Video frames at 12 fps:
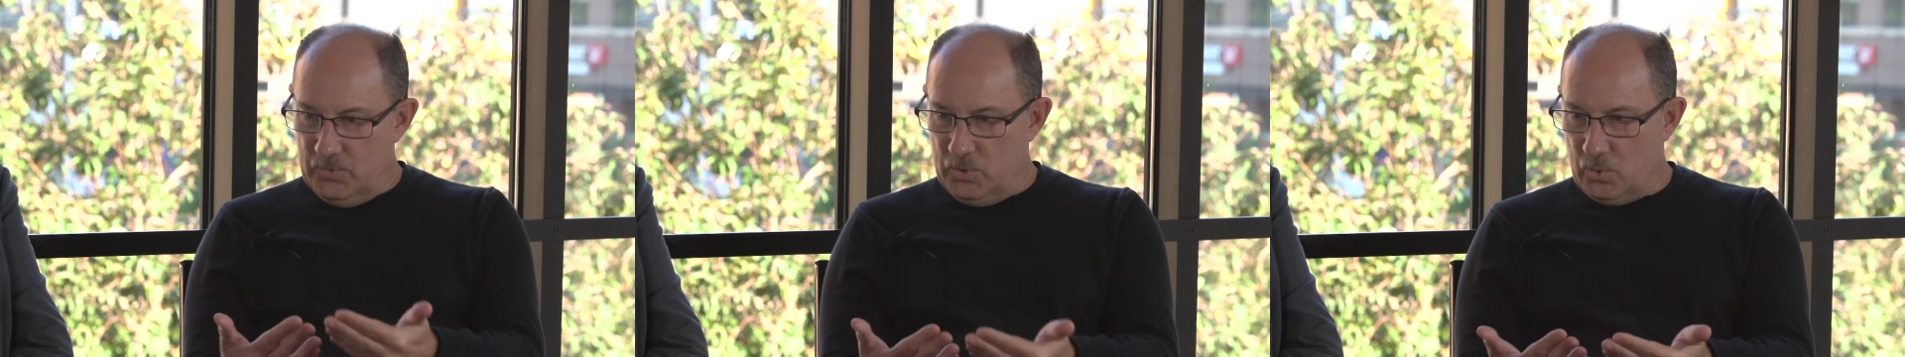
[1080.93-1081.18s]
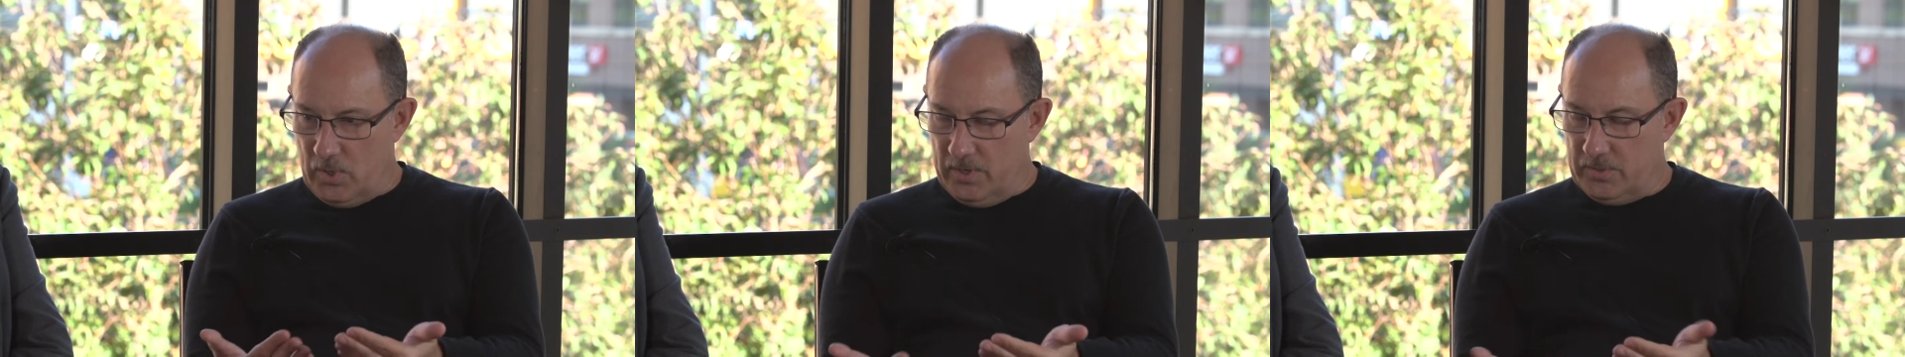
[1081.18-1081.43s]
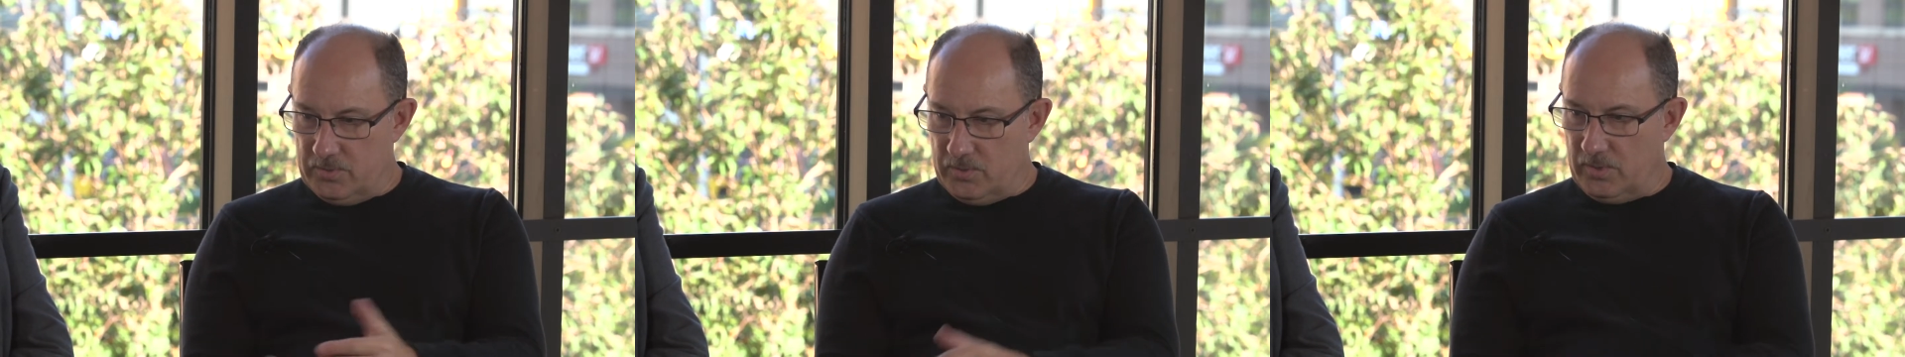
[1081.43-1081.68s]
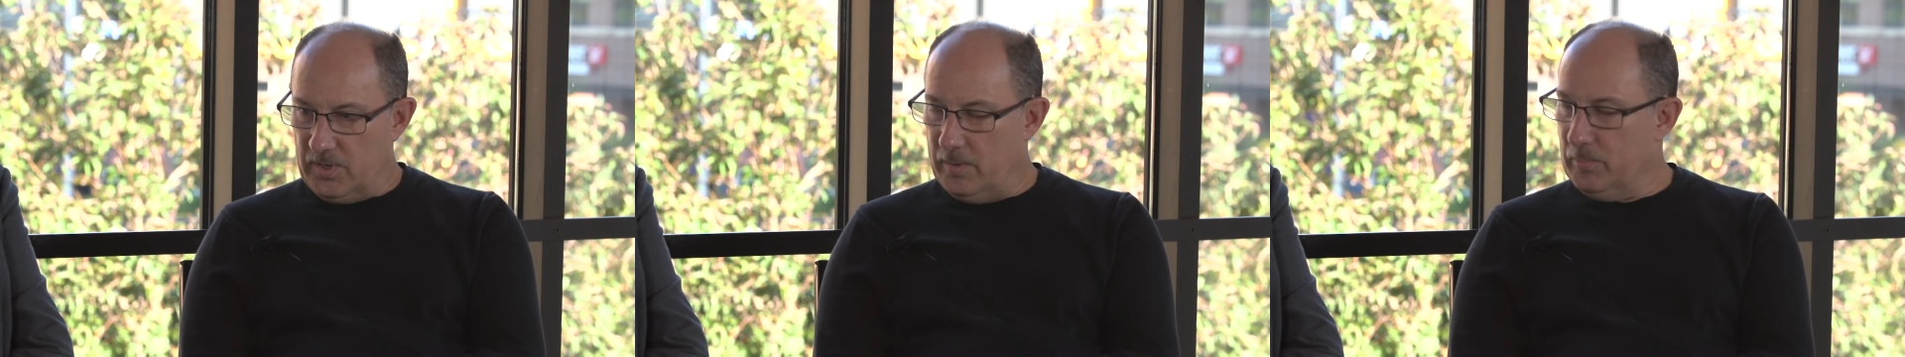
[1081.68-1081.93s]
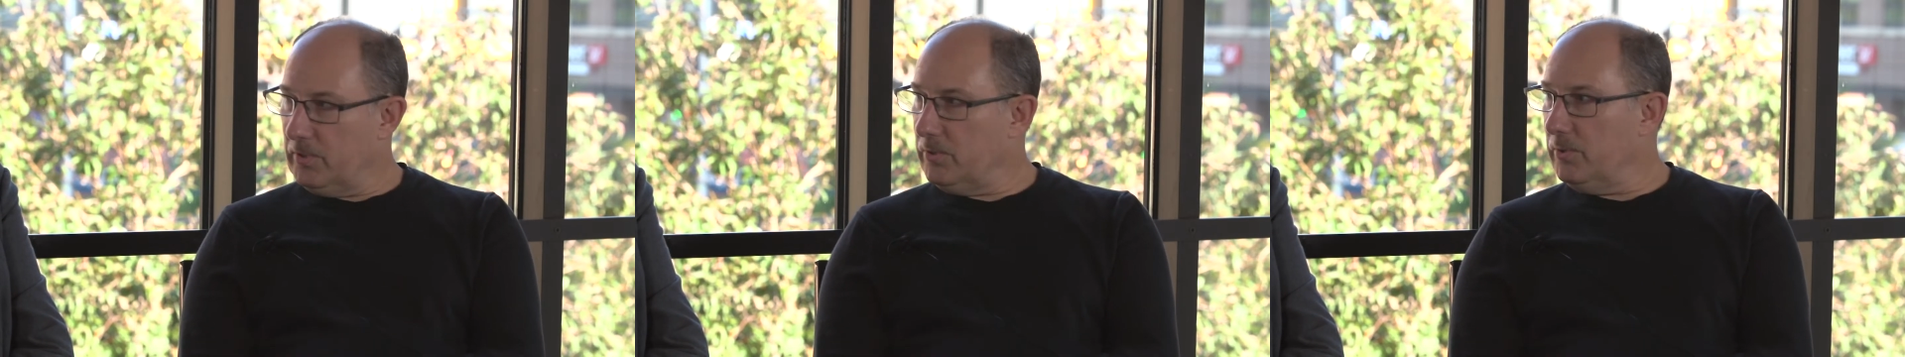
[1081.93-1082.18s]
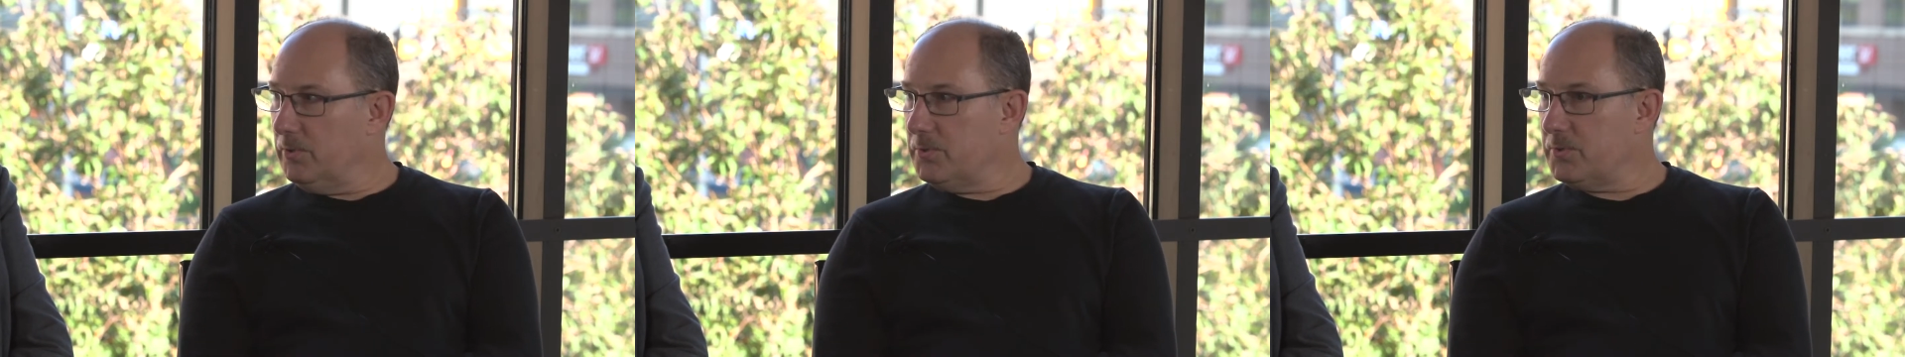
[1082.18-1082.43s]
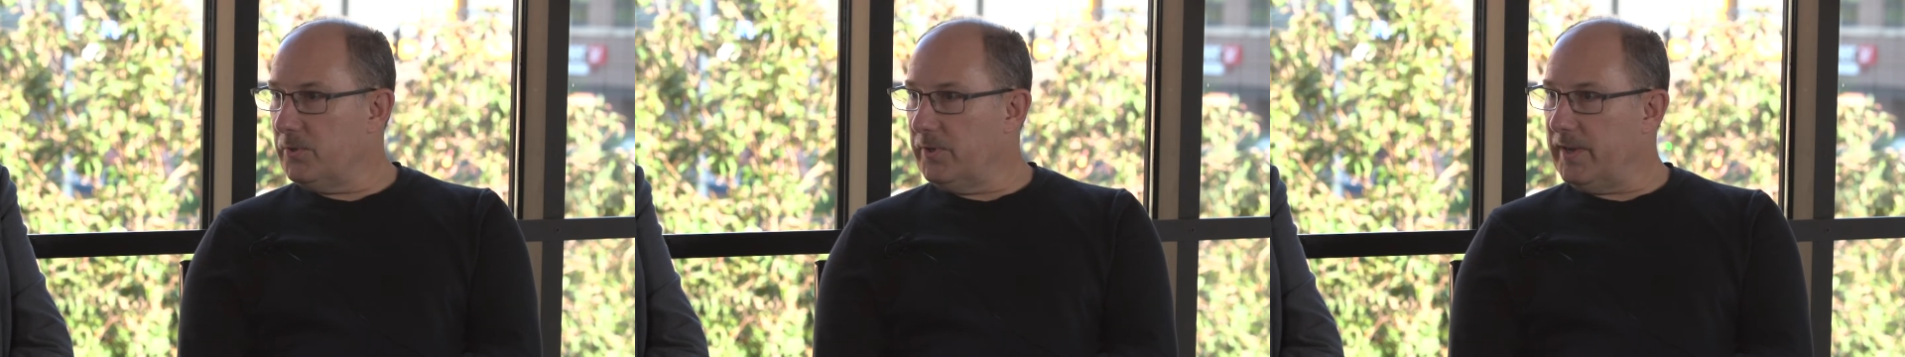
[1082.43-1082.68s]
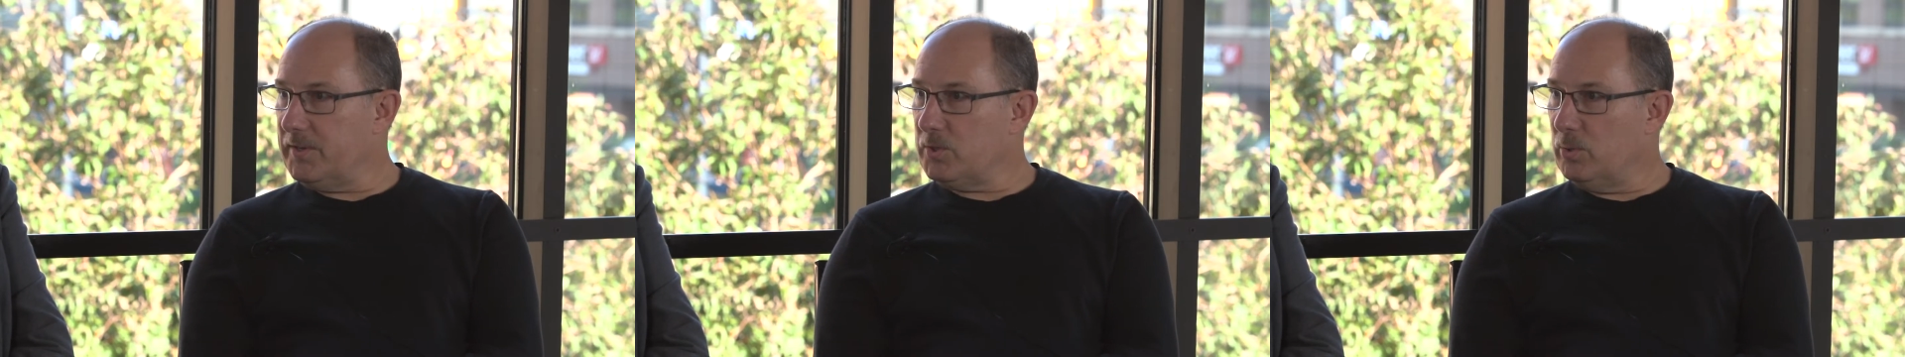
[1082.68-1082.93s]
drugs or chemicals or
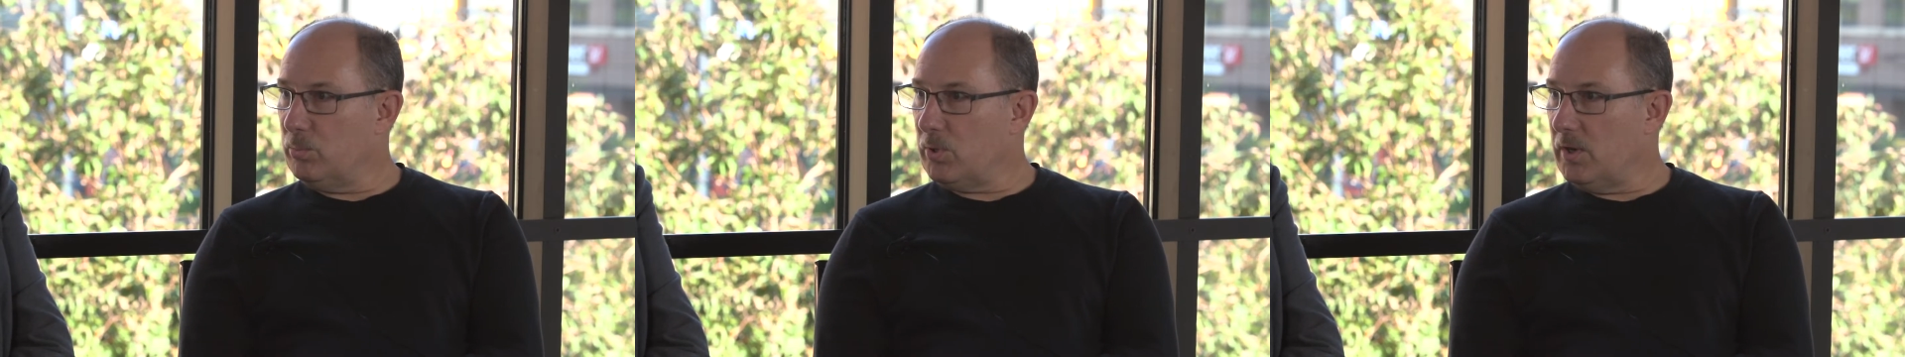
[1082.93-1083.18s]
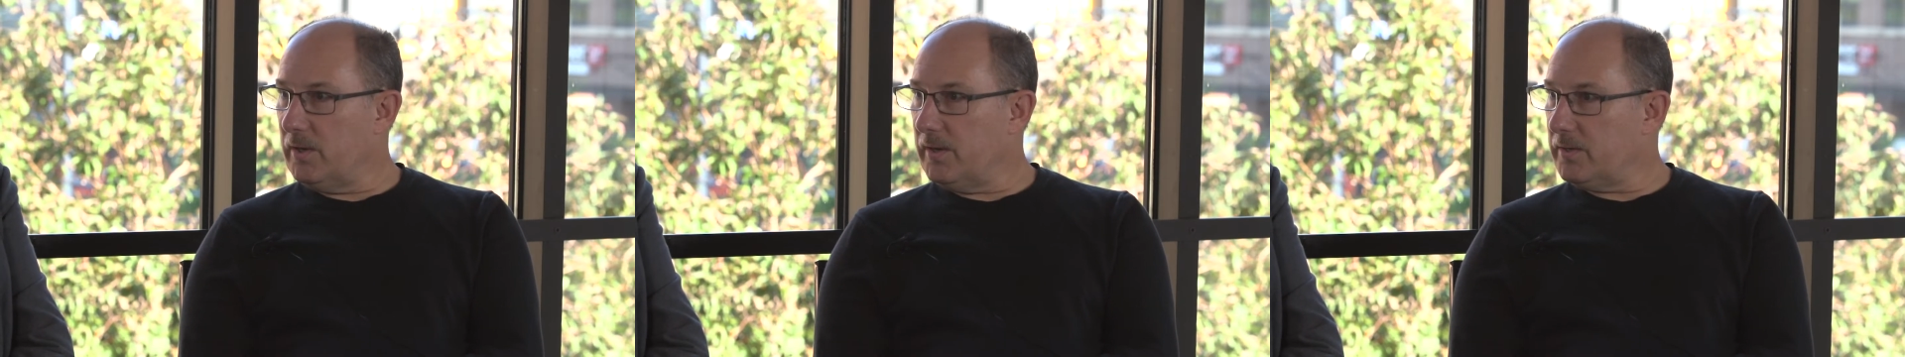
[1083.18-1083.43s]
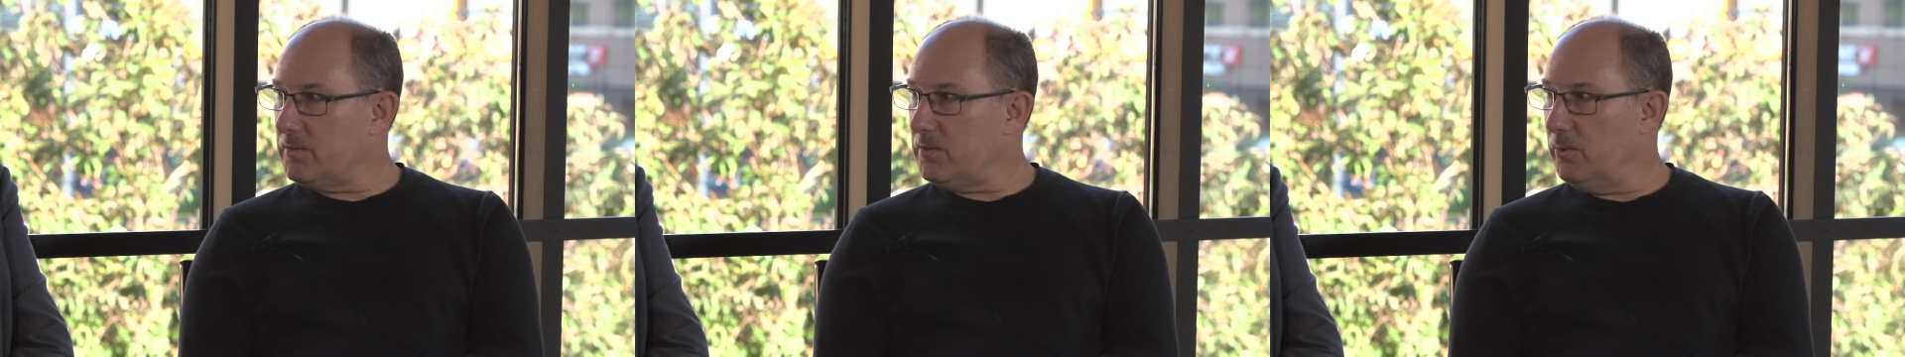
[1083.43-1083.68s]
natural products